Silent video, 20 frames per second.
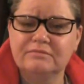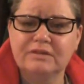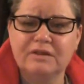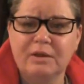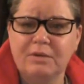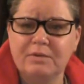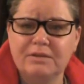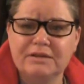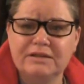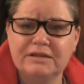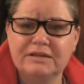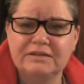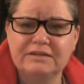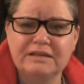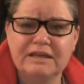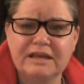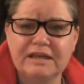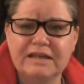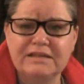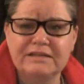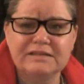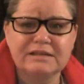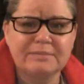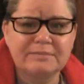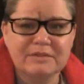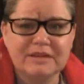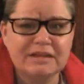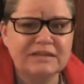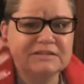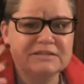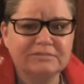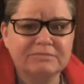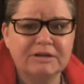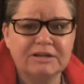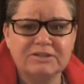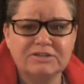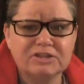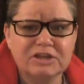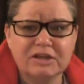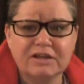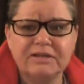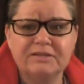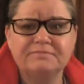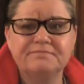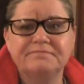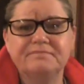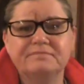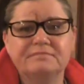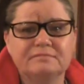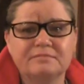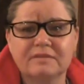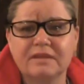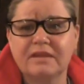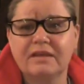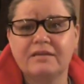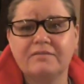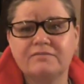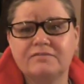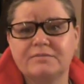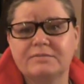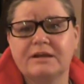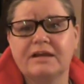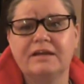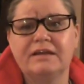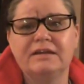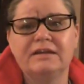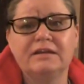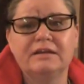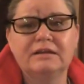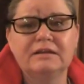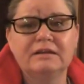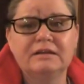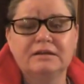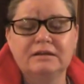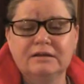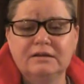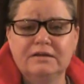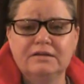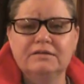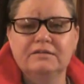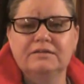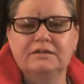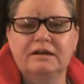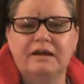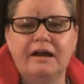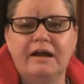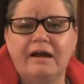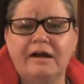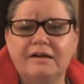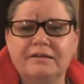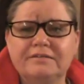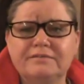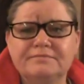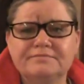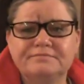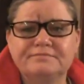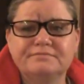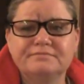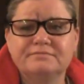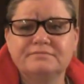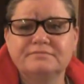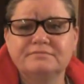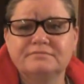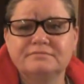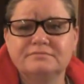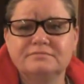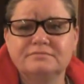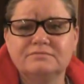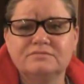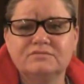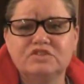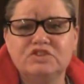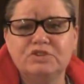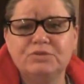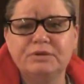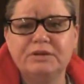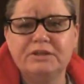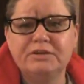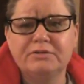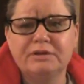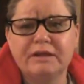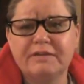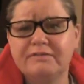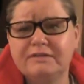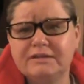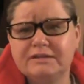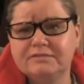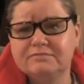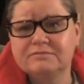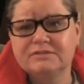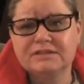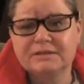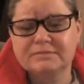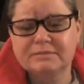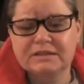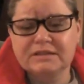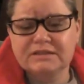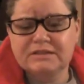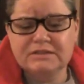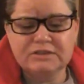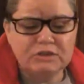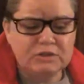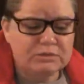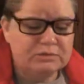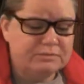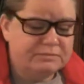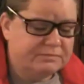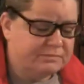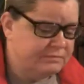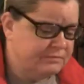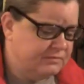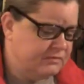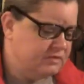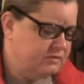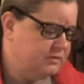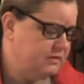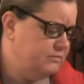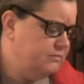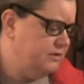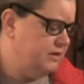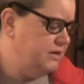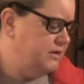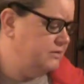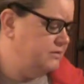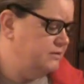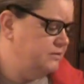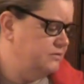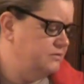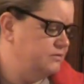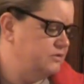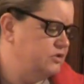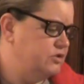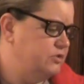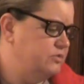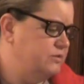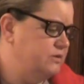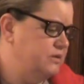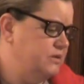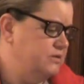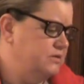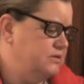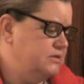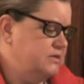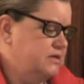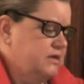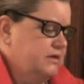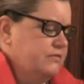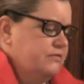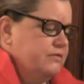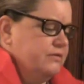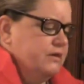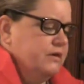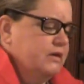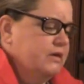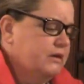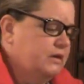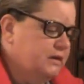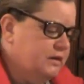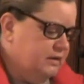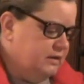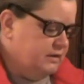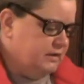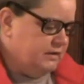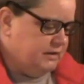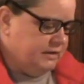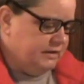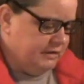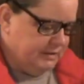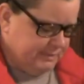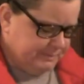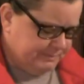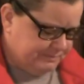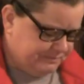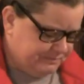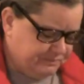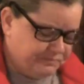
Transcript: going and getting something to munch on. It gives my uh, chewy craving something to do. So I'm not chewing on stuff. Um,